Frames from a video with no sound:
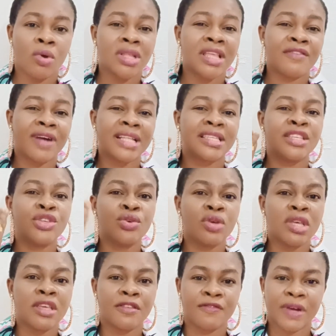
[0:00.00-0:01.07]
Whatever thing
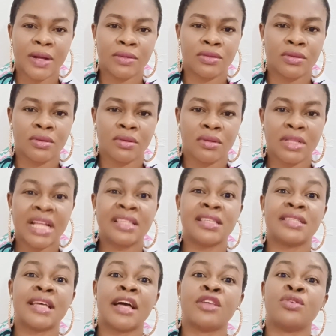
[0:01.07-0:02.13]
you give out,
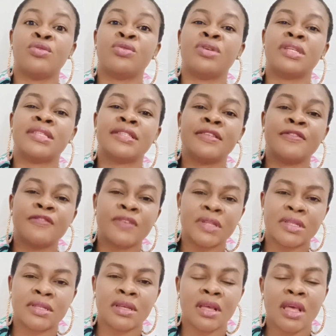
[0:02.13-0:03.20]
that is how you receive
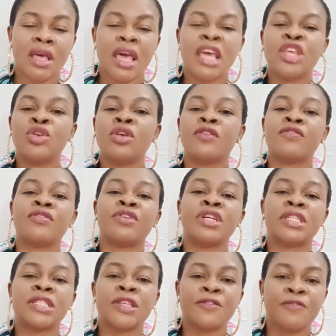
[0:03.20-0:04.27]
it. And you even
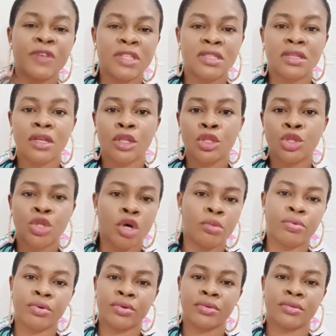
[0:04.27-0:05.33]
receive it
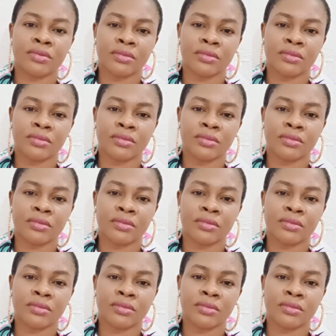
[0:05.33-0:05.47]
double.